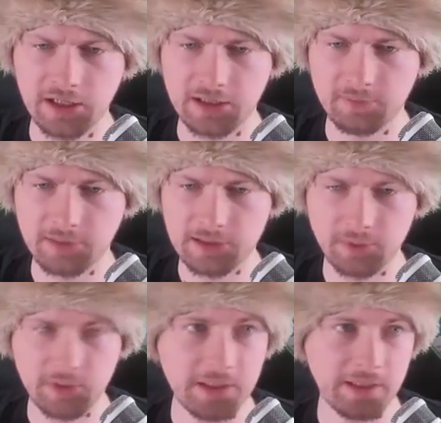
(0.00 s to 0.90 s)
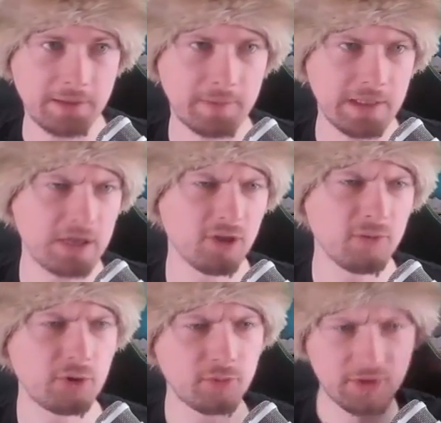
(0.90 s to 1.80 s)
And by the way, uh, my
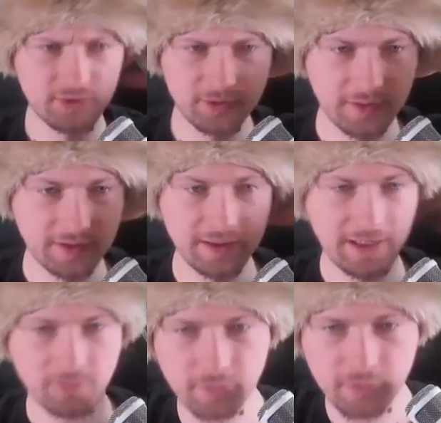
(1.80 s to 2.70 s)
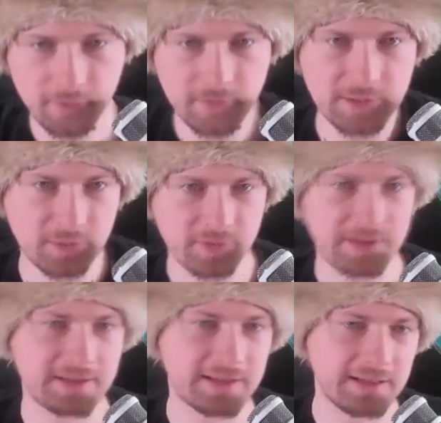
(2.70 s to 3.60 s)
economy should be also better, yeah, with all of these
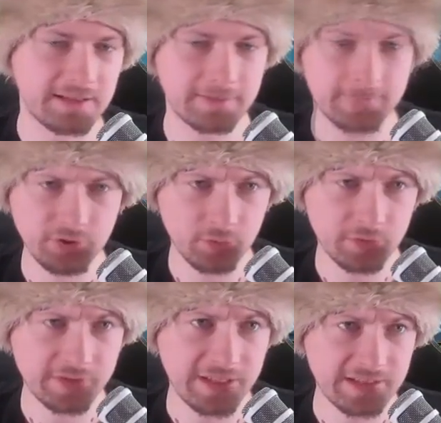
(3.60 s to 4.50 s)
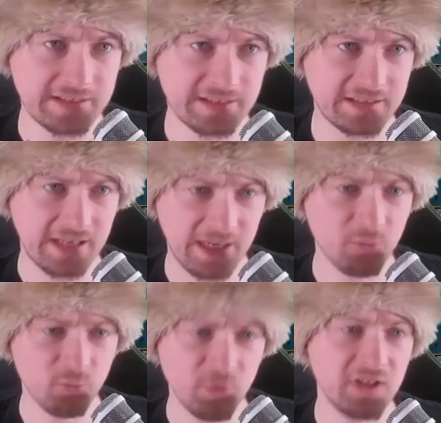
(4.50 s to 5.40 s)
promises stated. You know what, guys? I
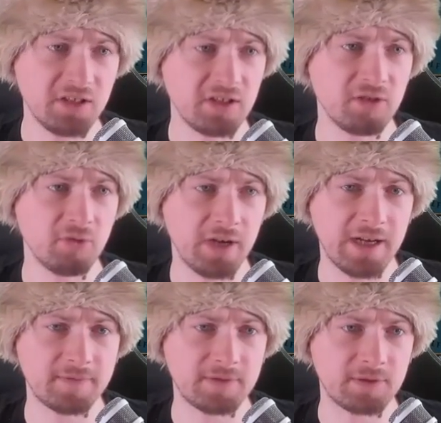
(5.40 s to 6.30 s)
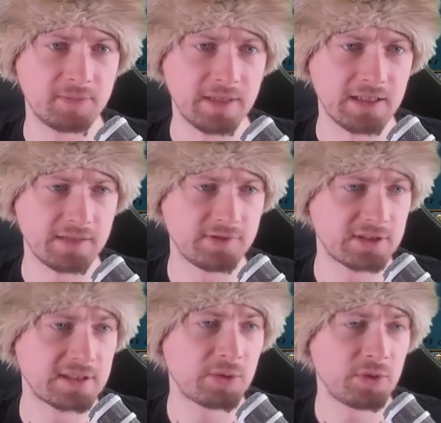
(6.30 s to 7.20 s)
will go after Bengal.
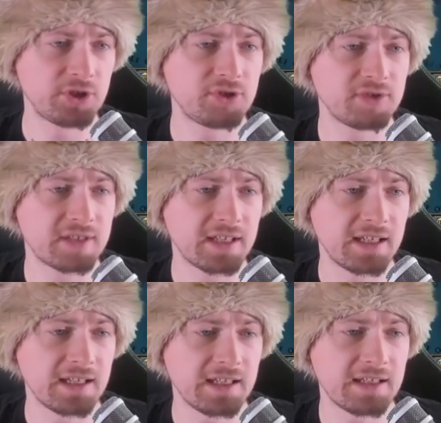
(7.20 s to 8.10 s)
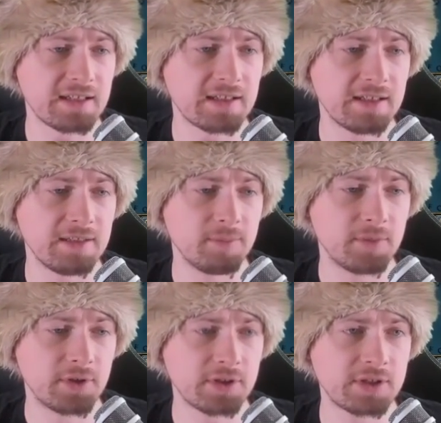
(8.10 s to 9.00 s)
Just the question is, can I get any
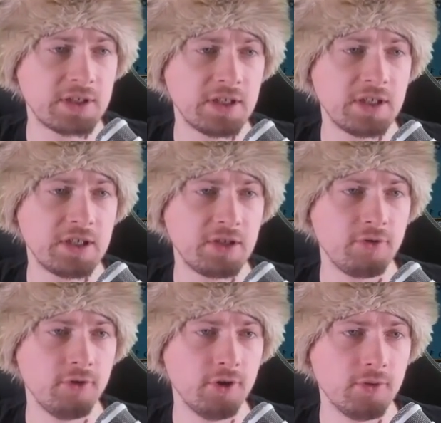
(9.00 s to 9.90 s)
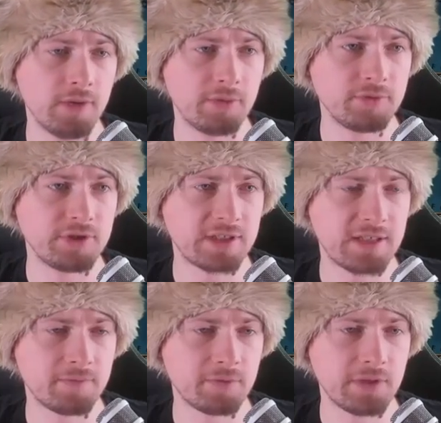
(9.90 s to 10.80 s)
mercs? No, I'll just
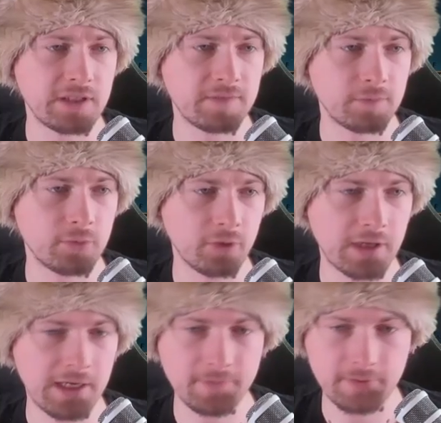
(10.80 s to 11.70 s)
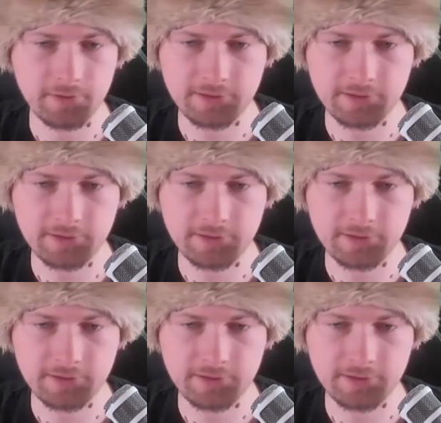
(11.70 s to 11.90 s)
have to get even more calf.